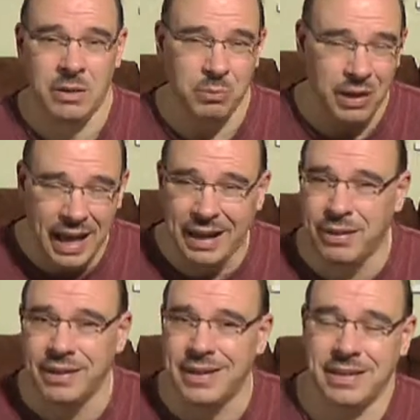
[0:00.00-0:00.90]
well, I
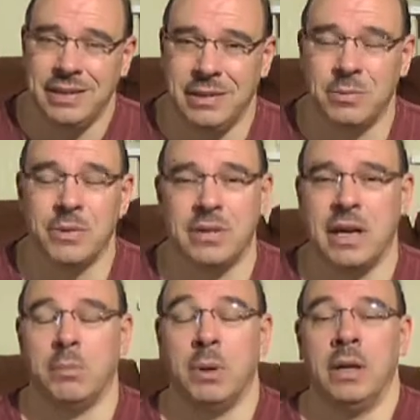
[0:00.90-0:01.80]
think it's easy to
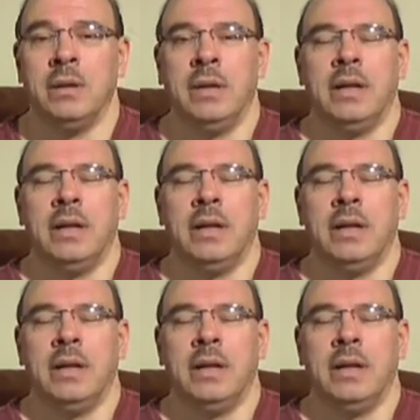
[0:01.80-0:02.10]
understand, but